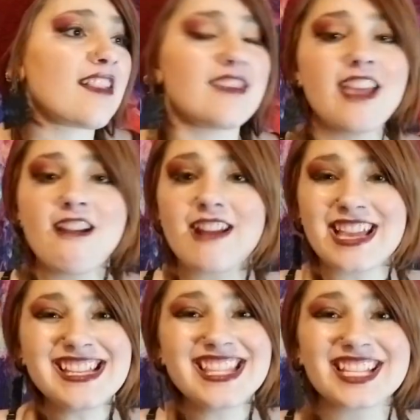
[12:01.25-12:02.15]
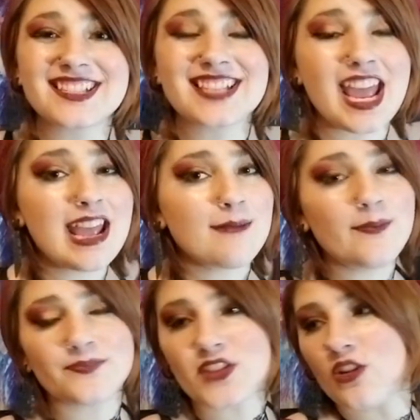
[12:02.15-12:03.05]
They're in the same
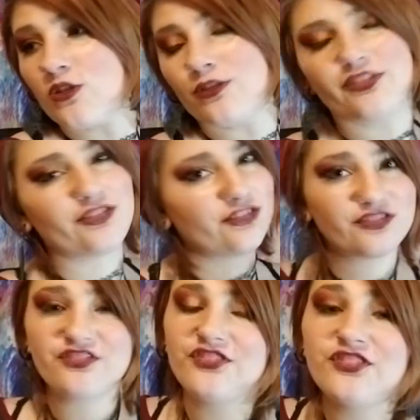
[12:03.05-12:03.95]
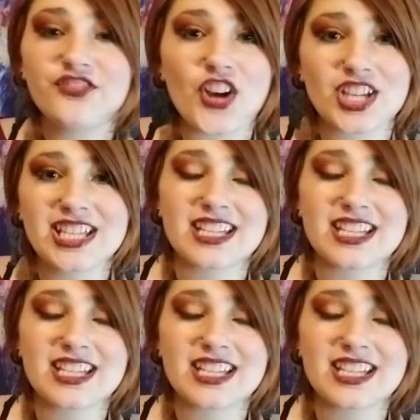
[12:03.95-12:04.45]
fucking